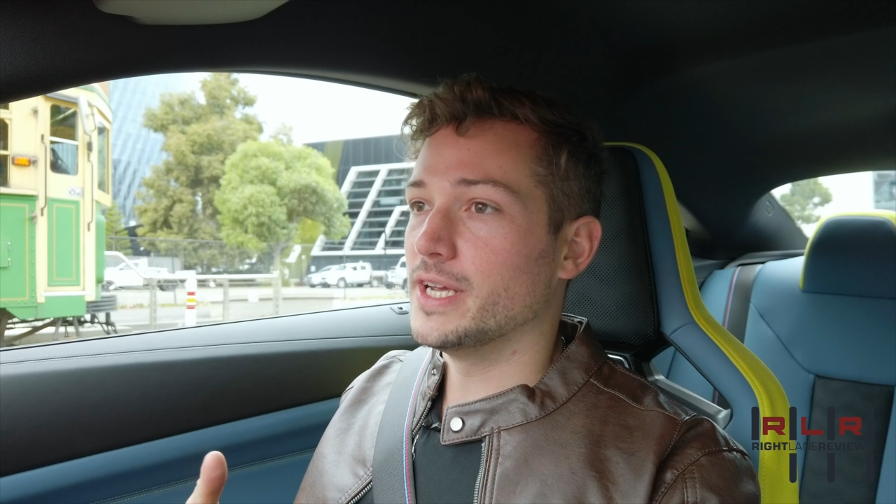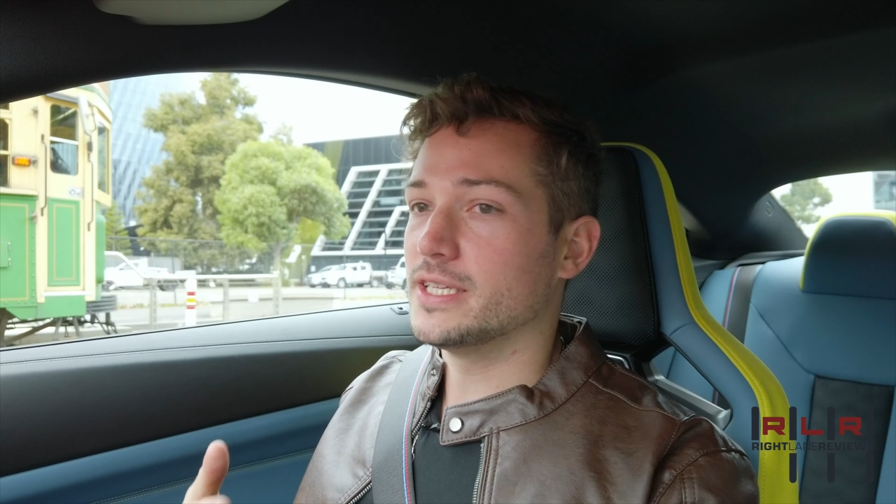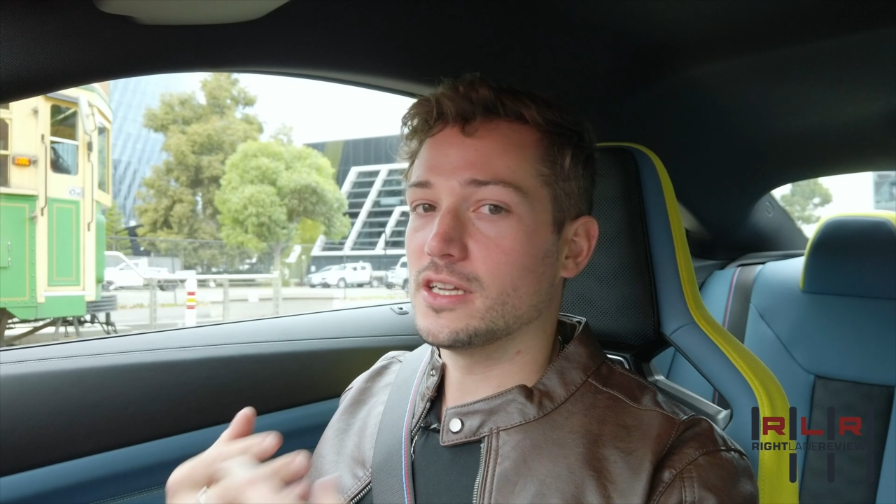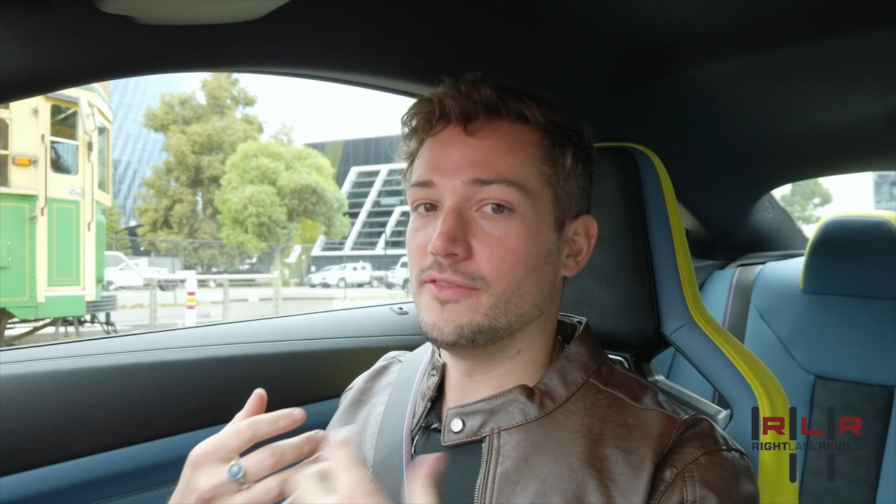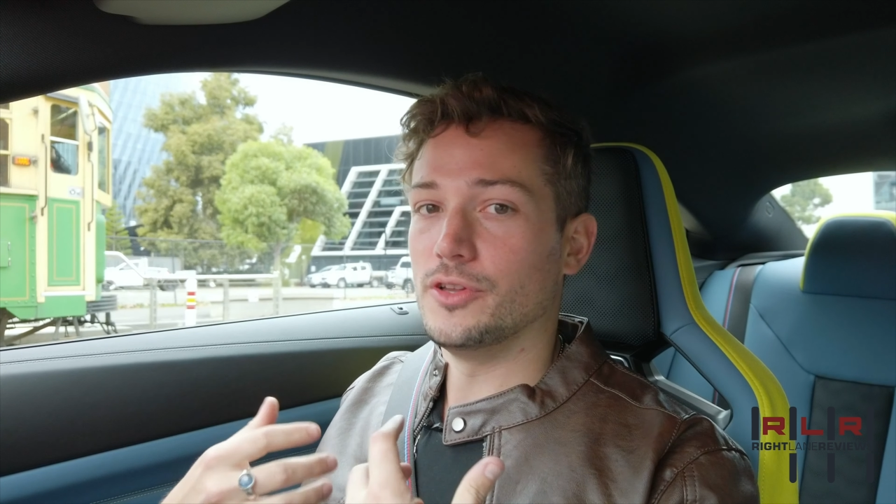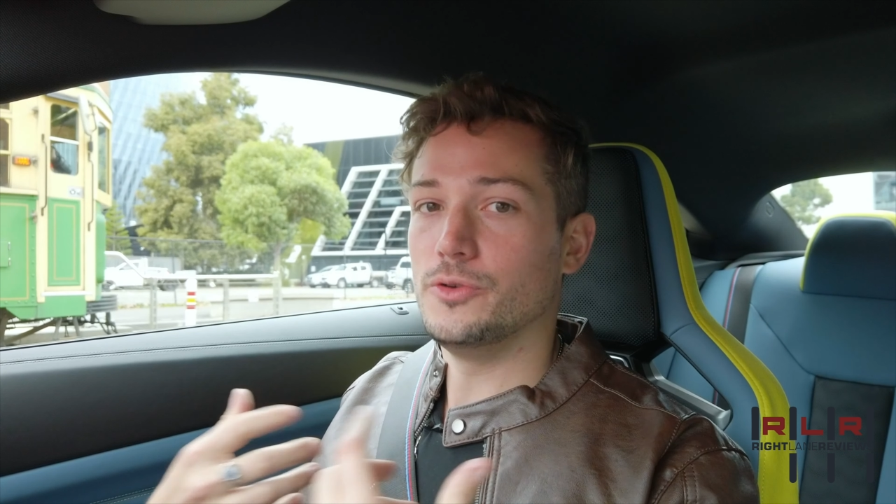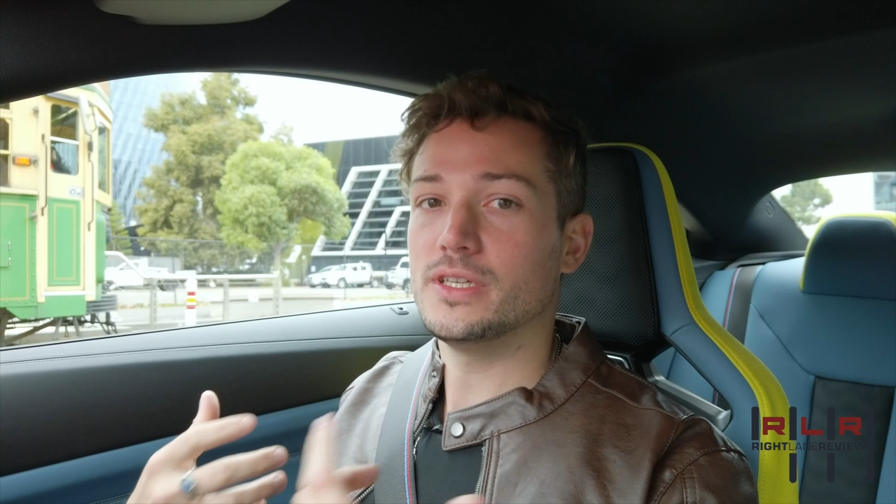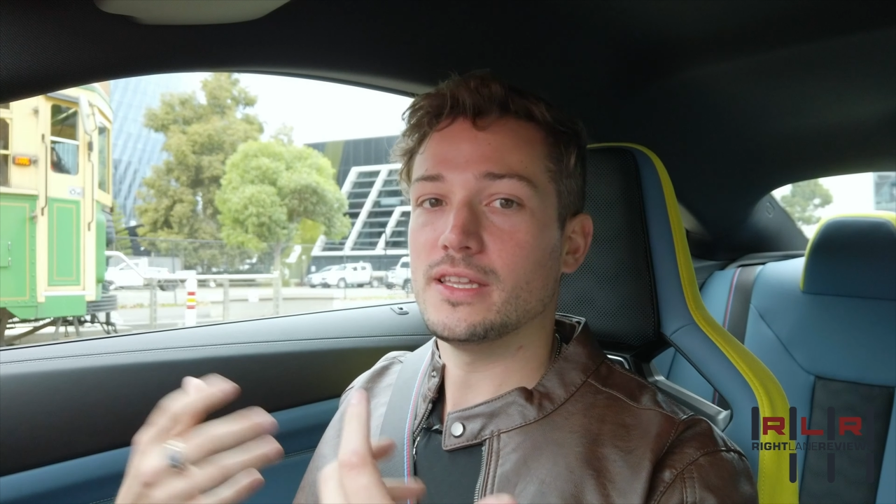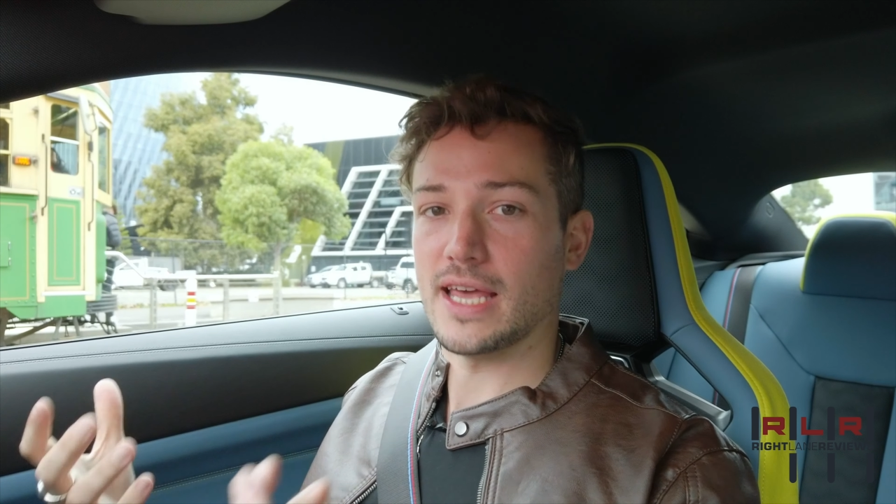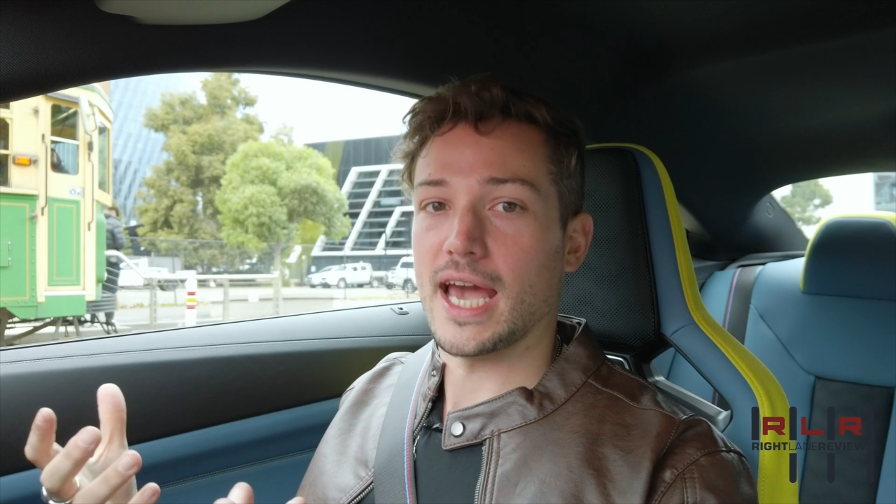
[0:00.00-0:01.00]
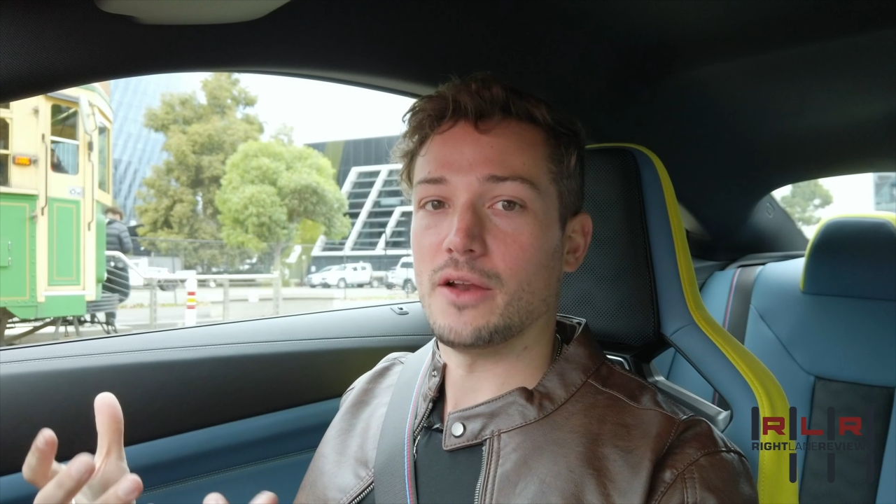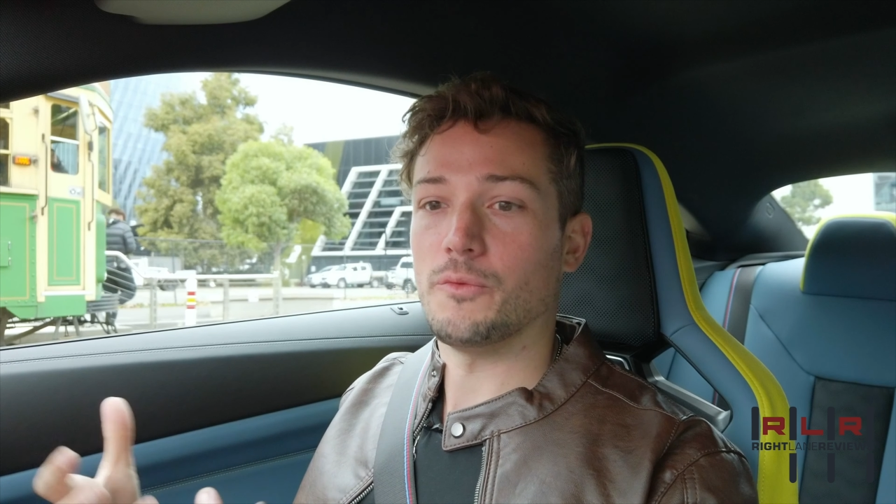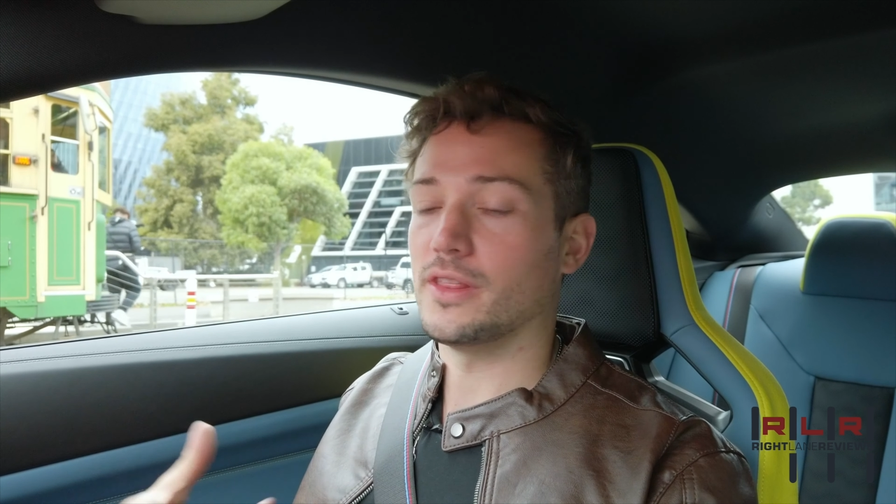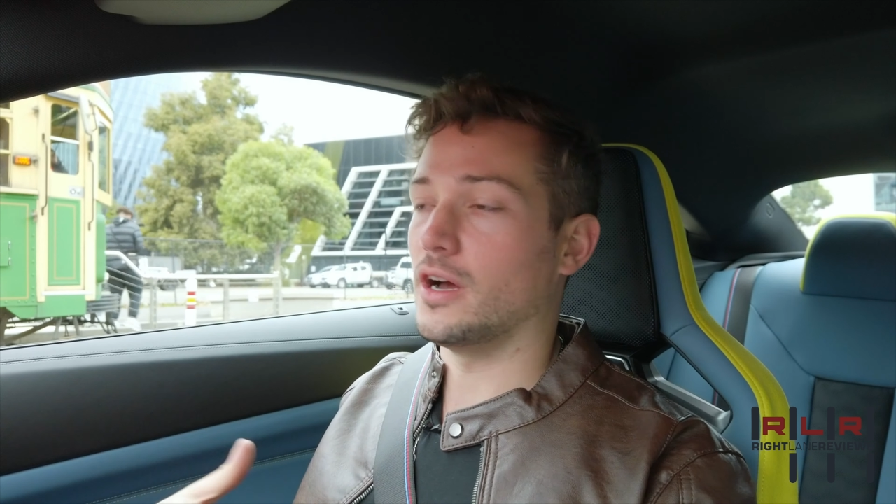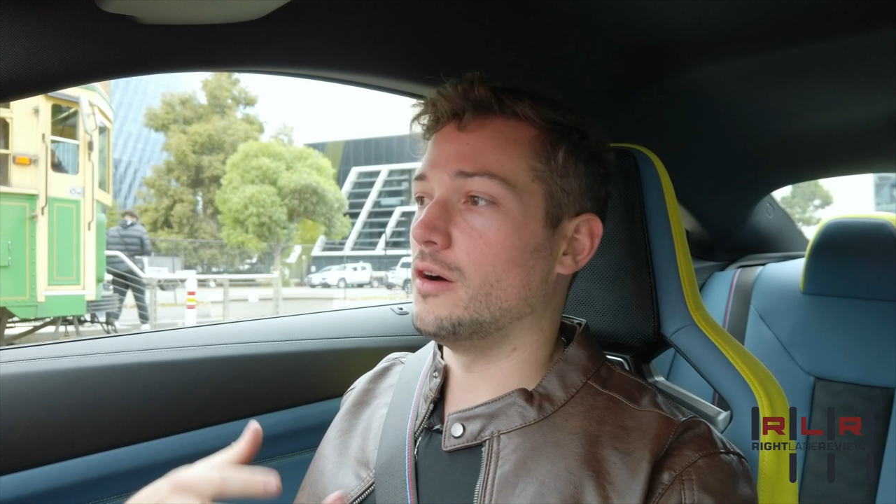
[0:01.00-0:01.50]
risk of losing
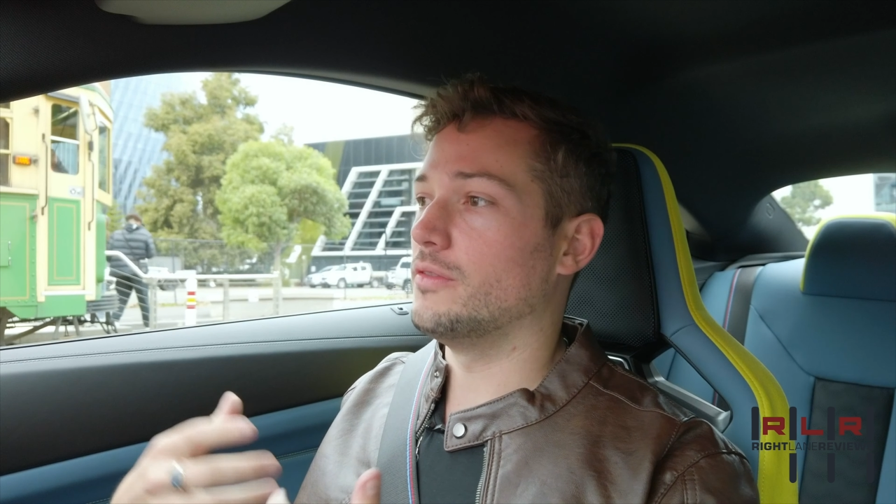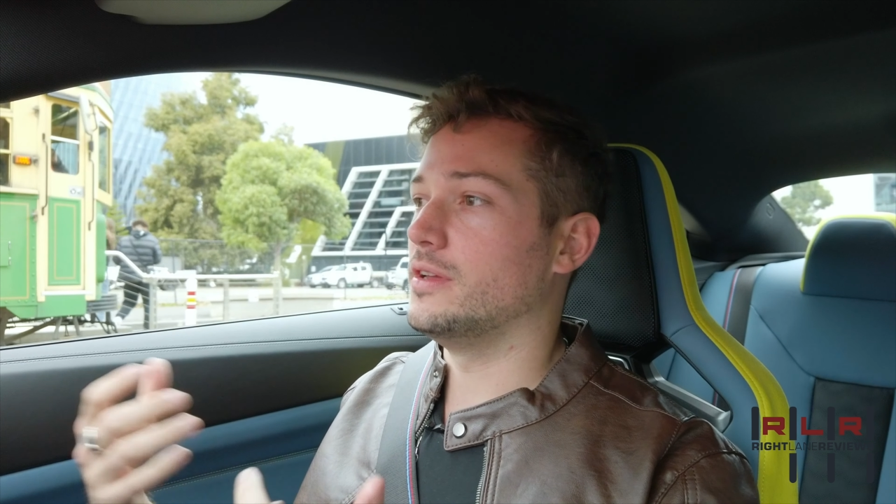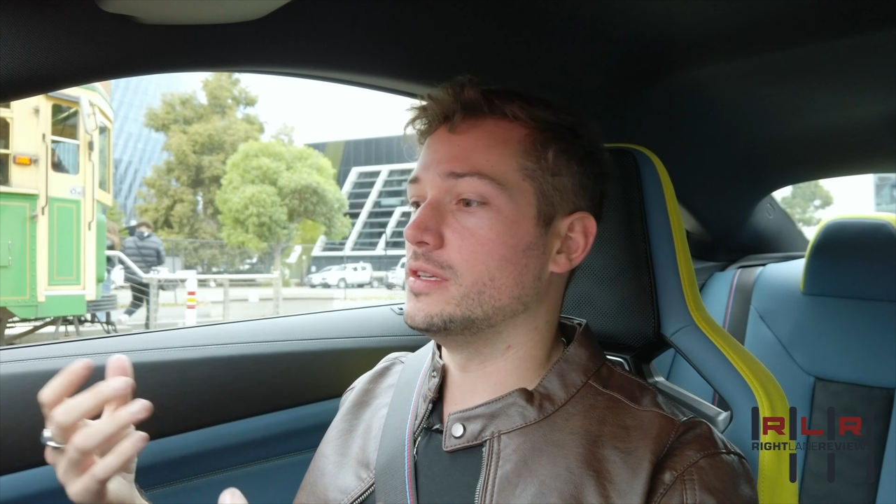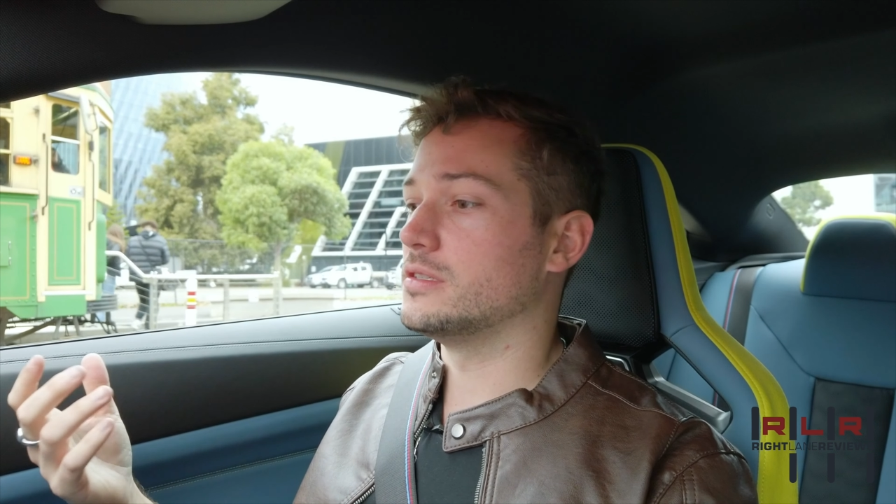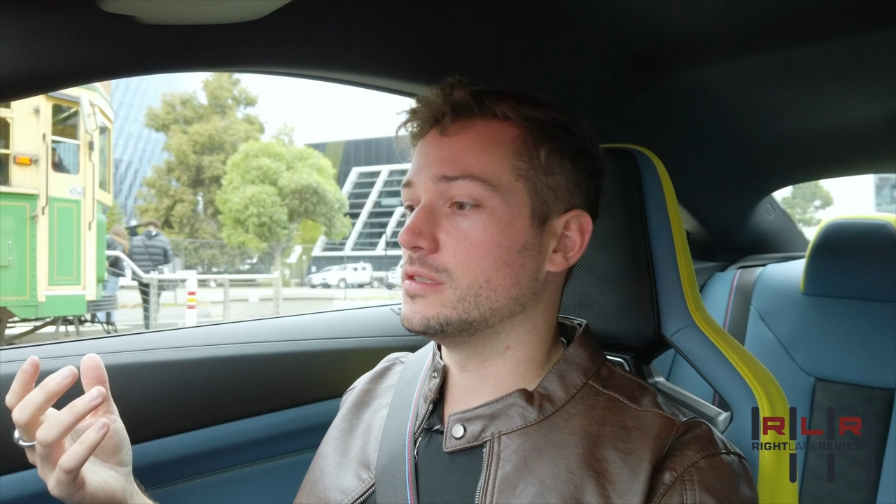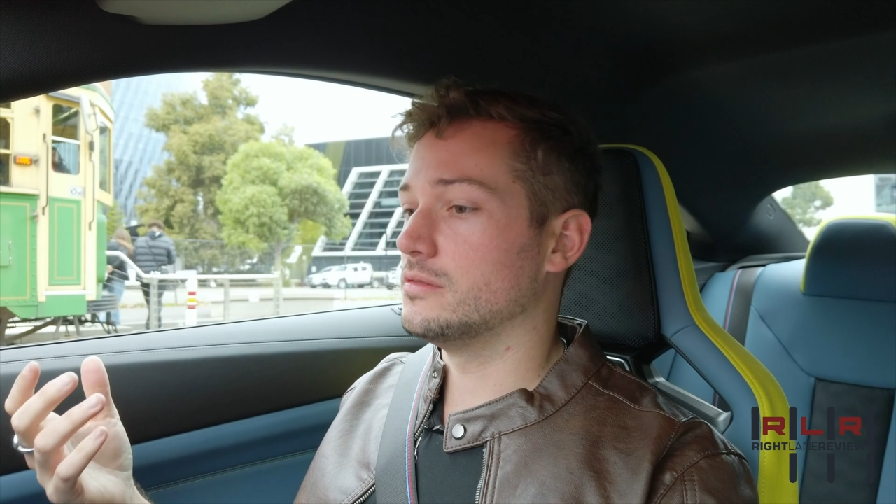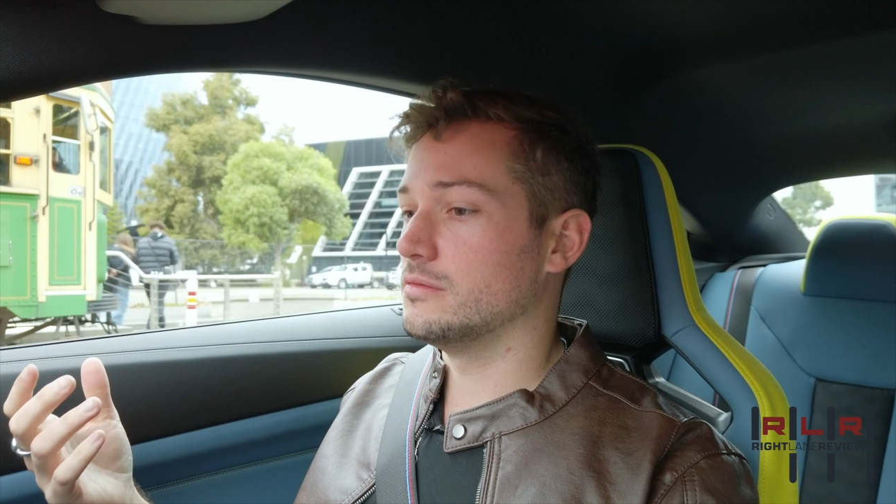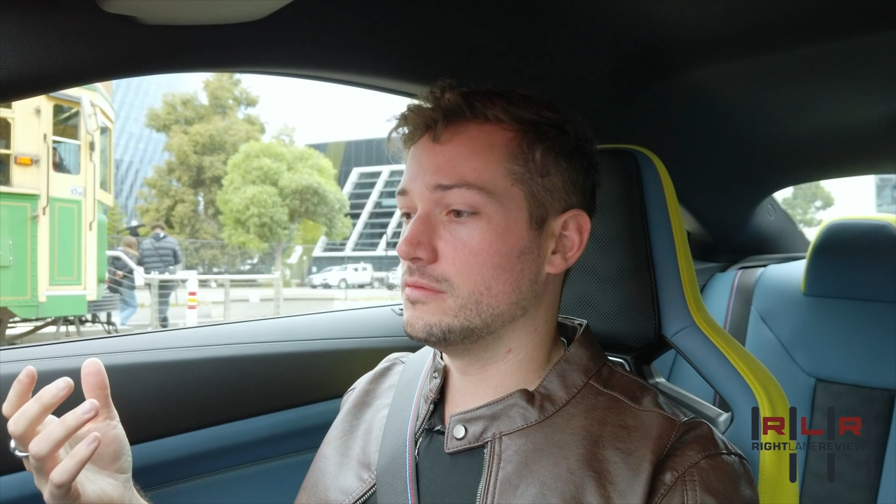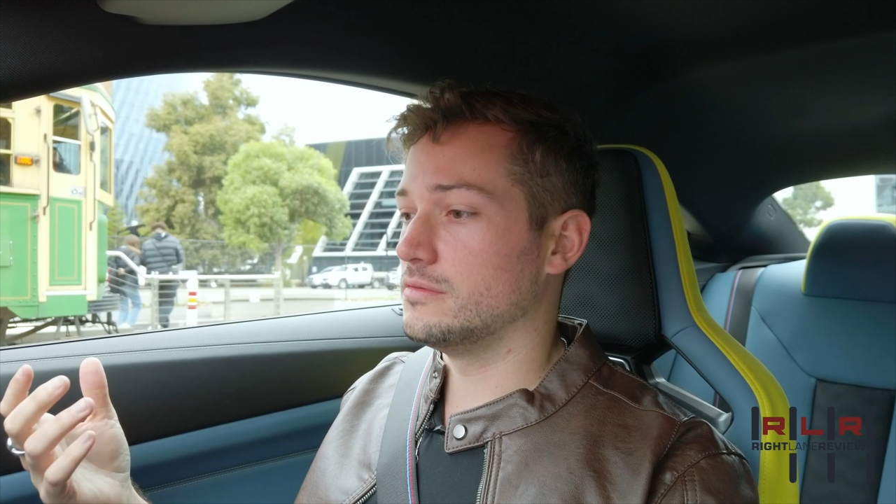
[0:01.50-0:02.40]
that with all these